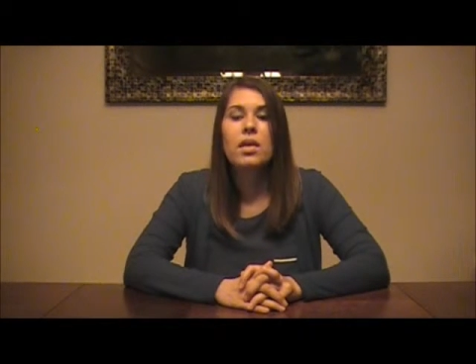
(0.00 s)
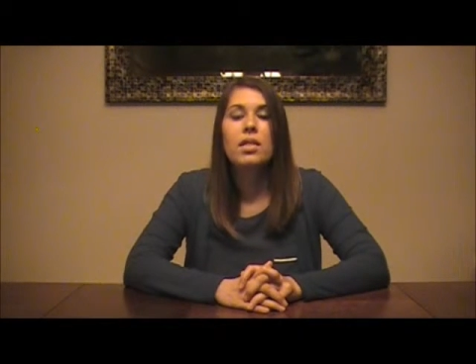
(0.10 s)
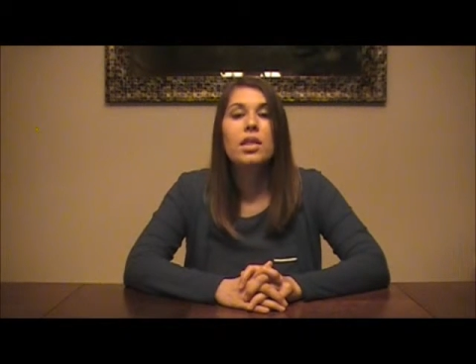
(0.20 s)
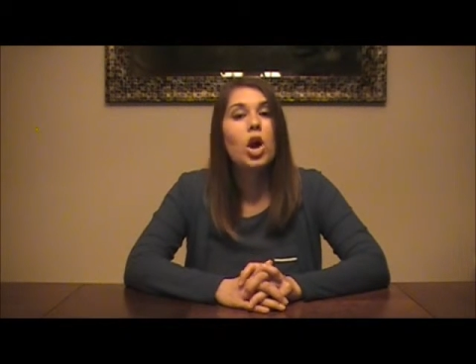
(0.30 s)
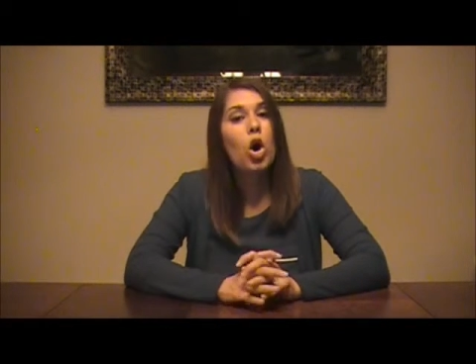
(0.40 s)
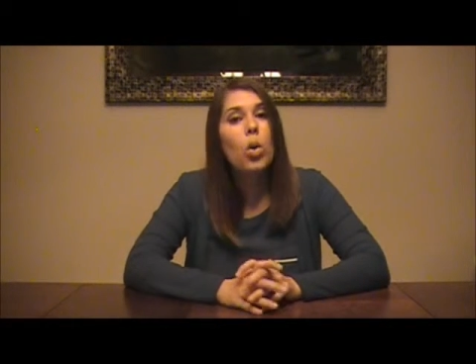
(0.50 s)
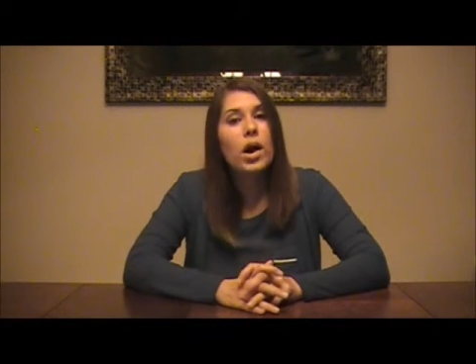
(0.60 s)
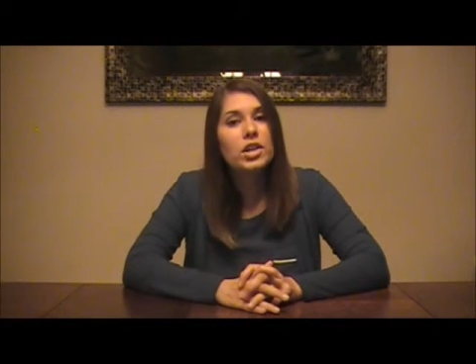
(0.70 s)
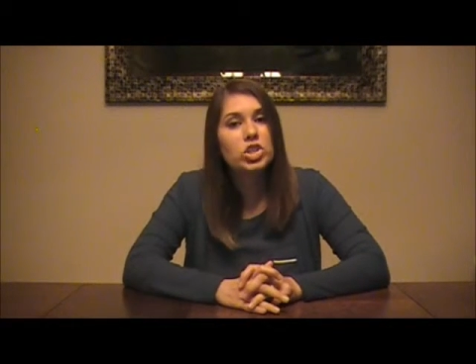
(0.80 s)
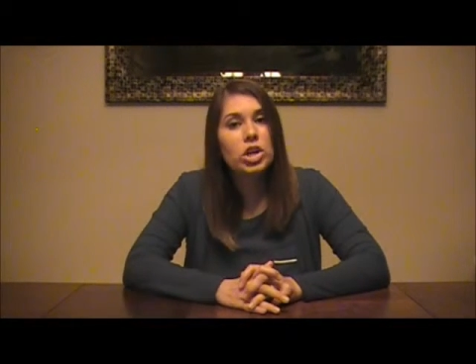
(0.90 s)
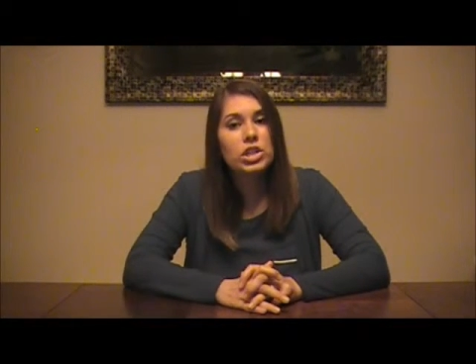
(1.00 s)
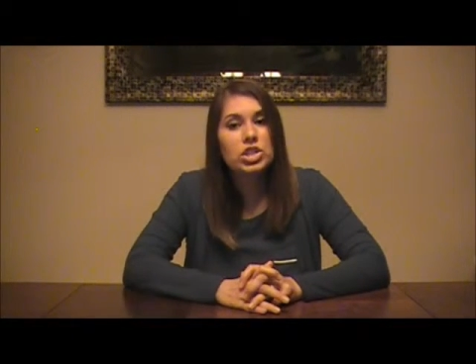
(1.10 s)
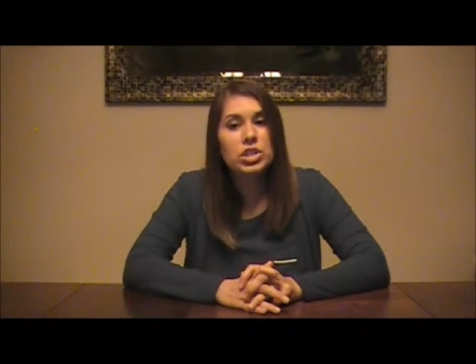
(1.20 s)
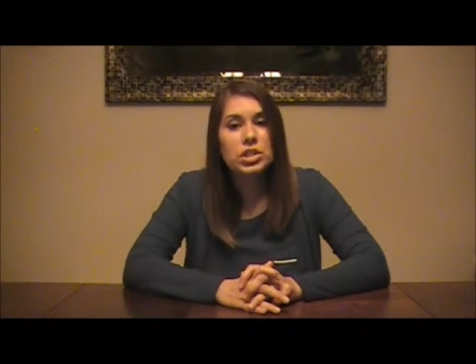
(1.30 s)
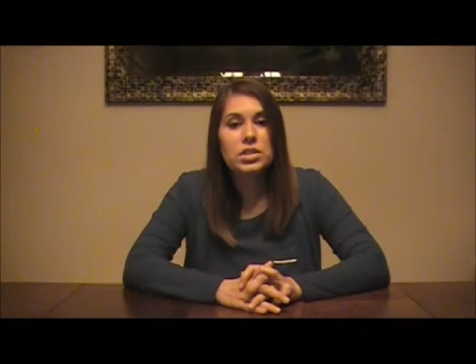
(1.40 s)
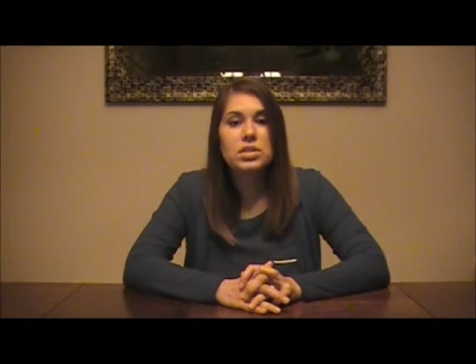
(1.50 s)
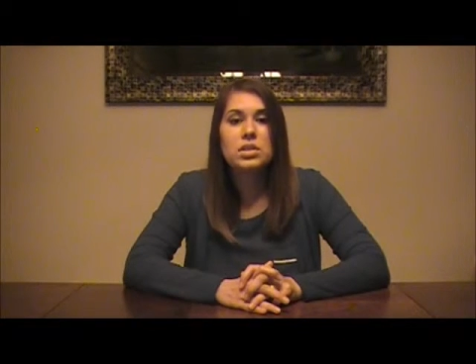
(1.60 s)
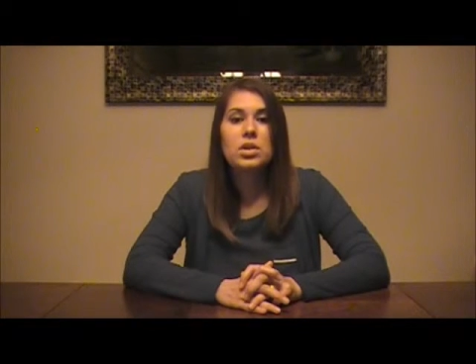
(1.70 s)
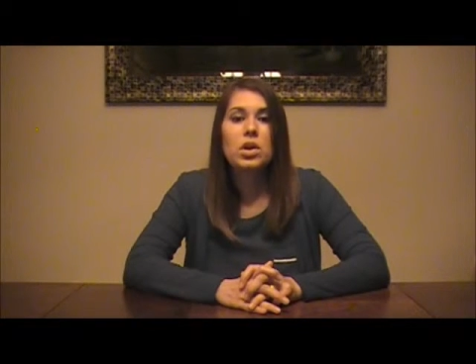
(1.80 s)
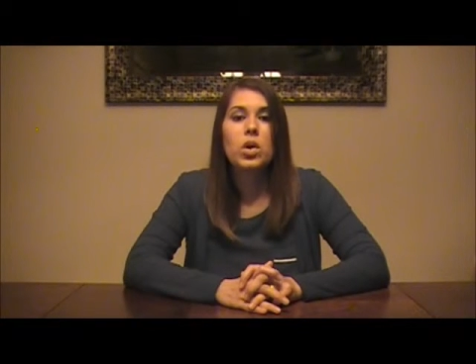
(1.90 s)
The OR charge nurse,
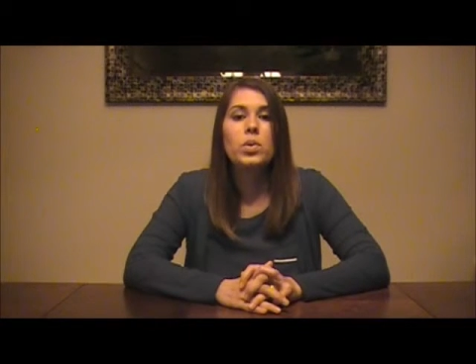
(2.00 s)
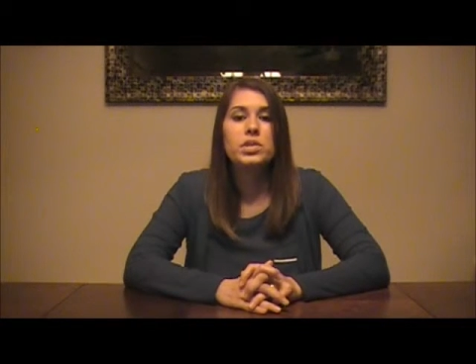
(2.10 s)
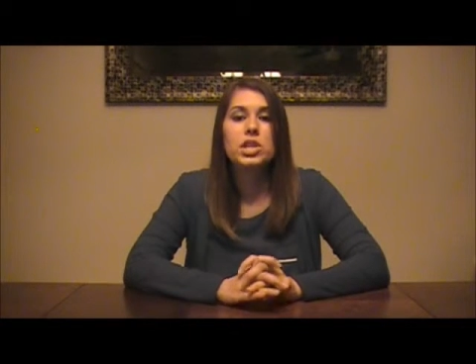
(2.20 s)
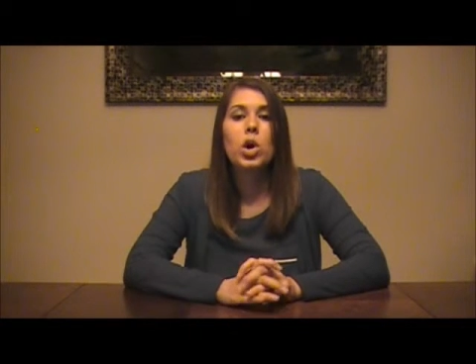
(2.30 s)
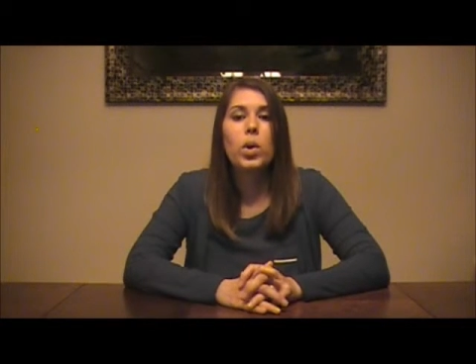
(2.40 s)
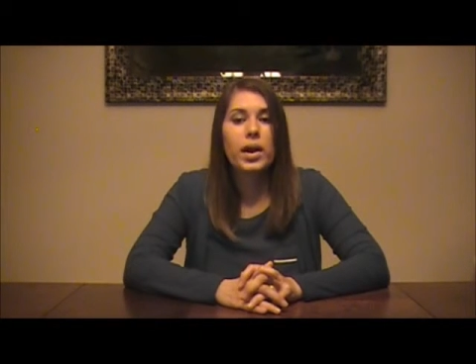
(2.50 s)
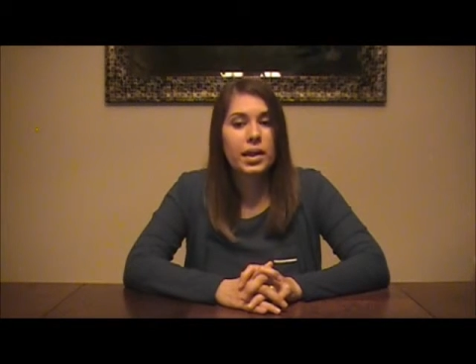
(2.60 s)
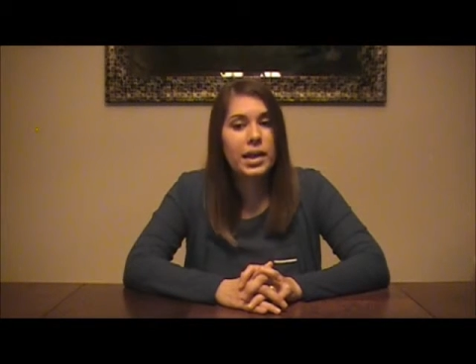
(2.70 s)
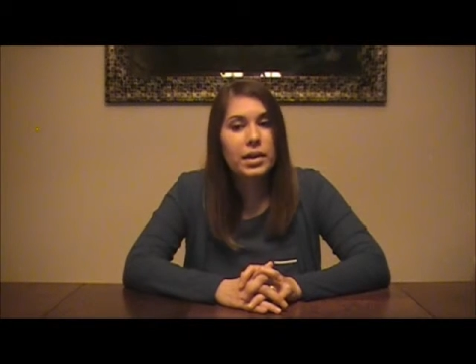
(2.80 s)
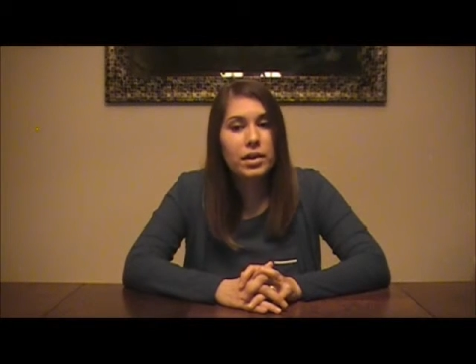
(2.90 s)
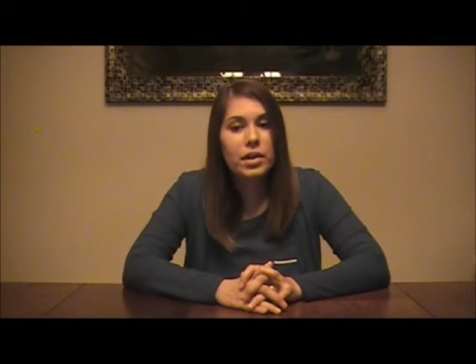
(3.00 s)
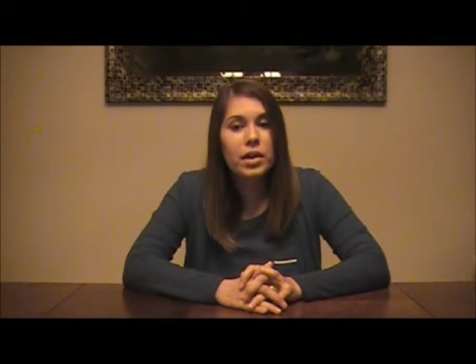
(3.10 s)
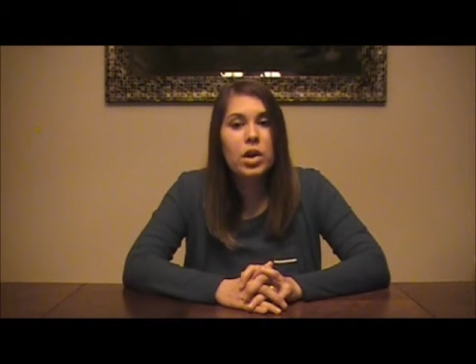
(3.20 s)
who is the OR leader,